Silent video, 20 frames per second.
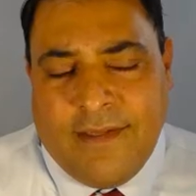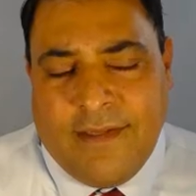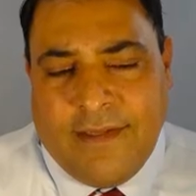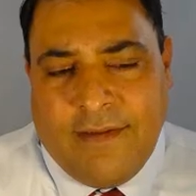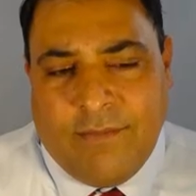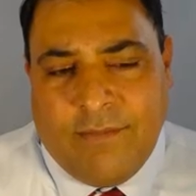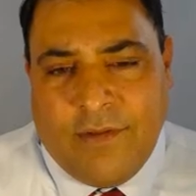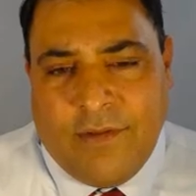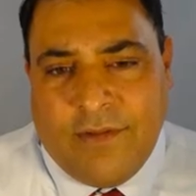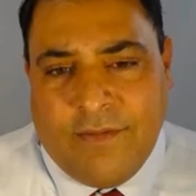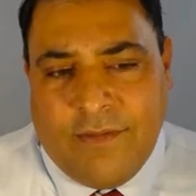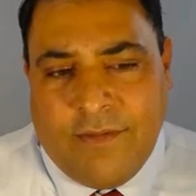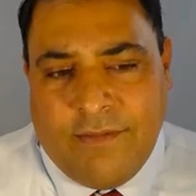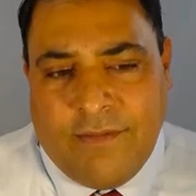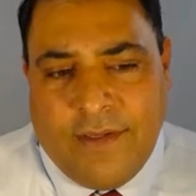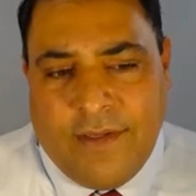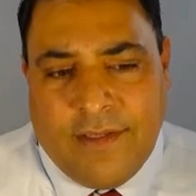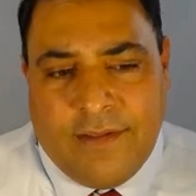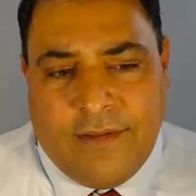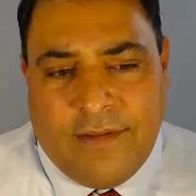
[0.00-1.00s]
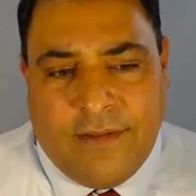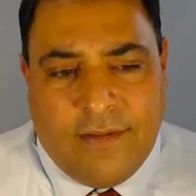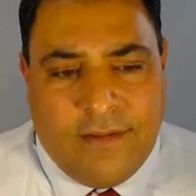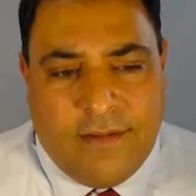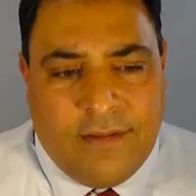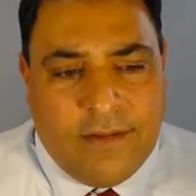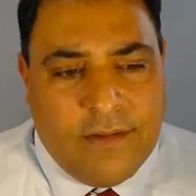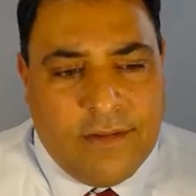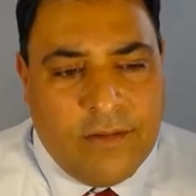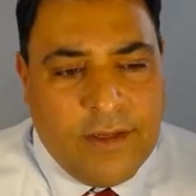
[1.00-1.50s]
much of an effect.
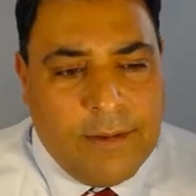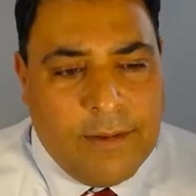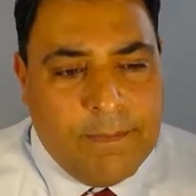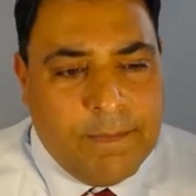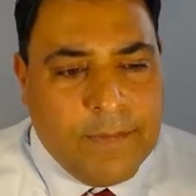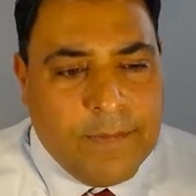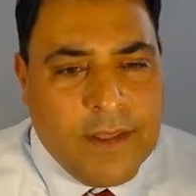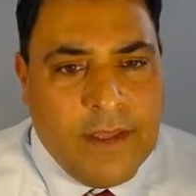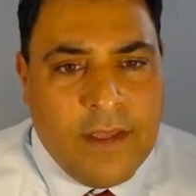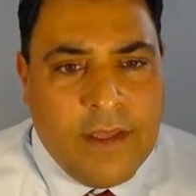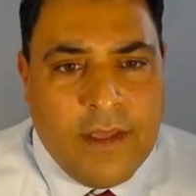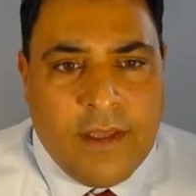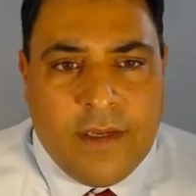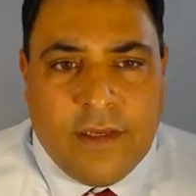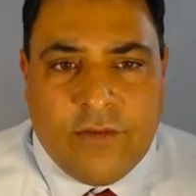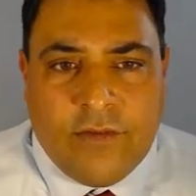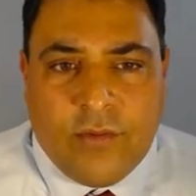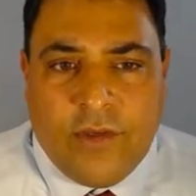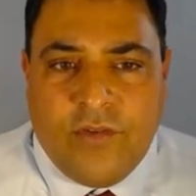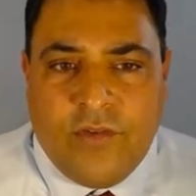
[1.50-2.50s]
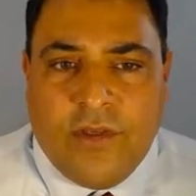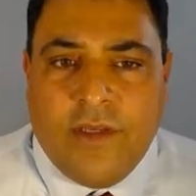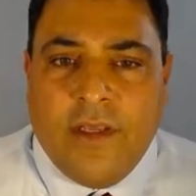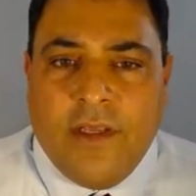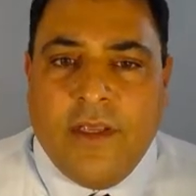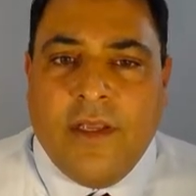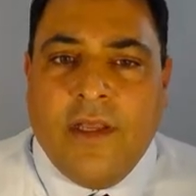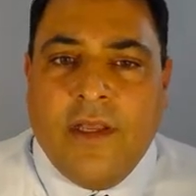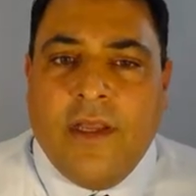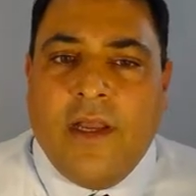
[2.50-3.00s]
Okay, next question.
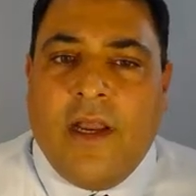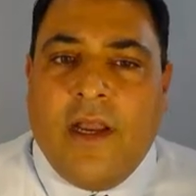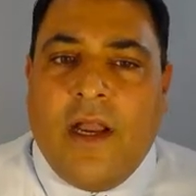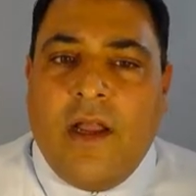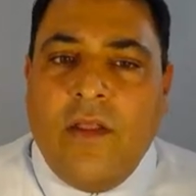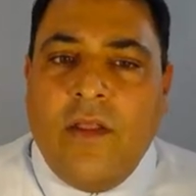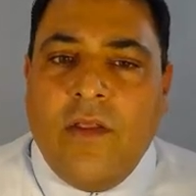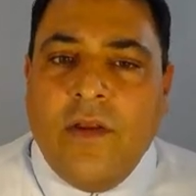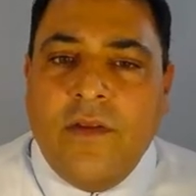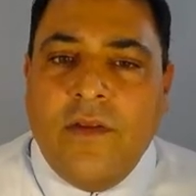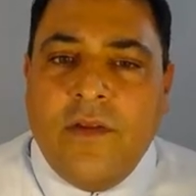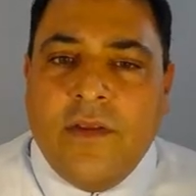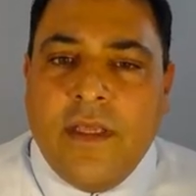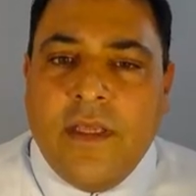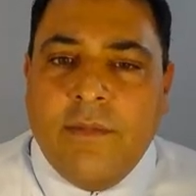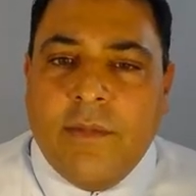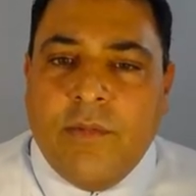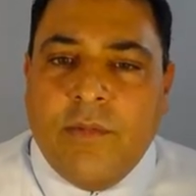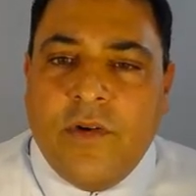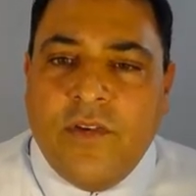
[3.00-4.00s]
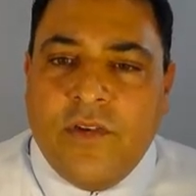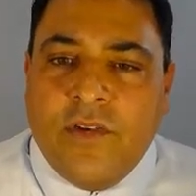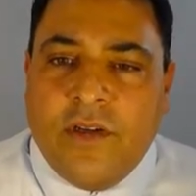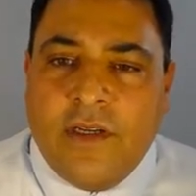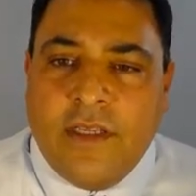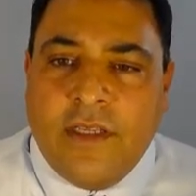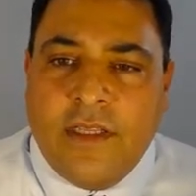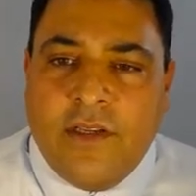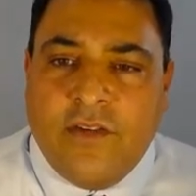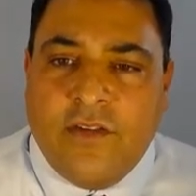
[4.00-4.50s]
How long to keep a person on a
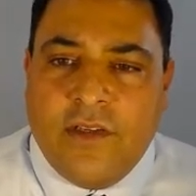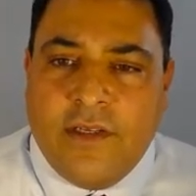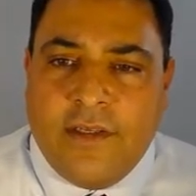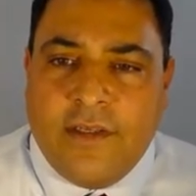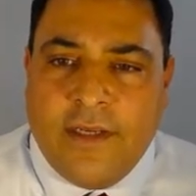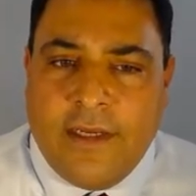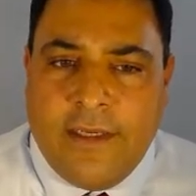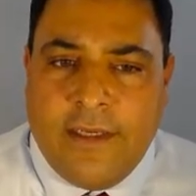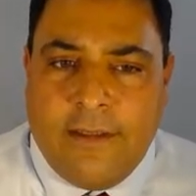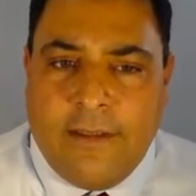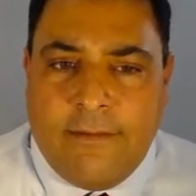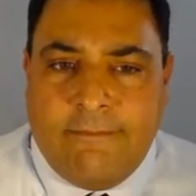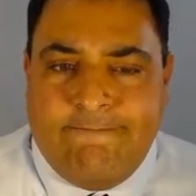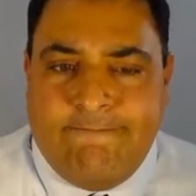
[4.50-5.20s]
ketogenic diet?